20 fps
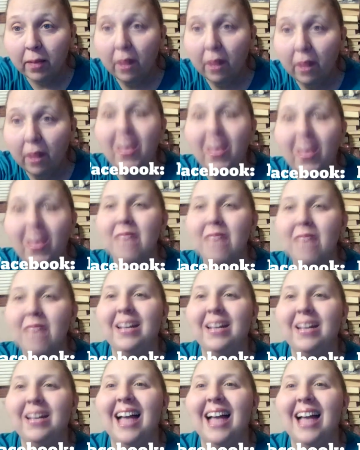
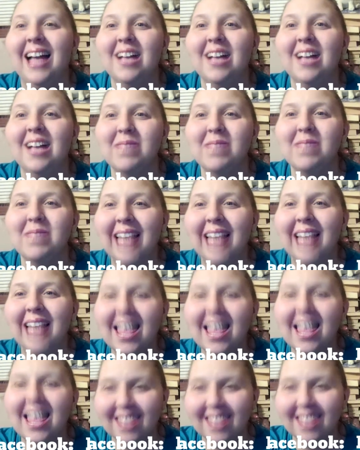
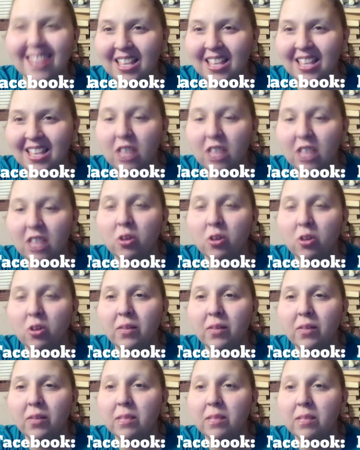facebook.com/JC's Horse
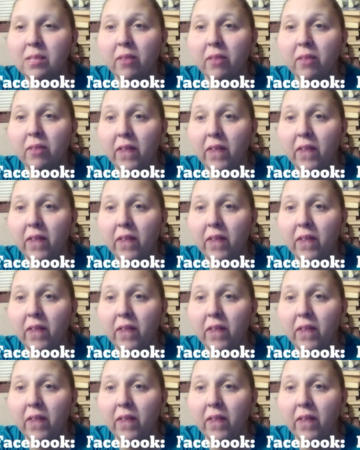Racing Preview.